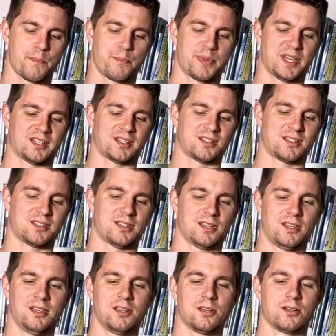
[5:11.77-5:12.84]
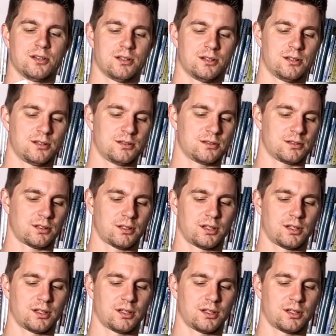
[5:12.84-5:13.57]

picked here a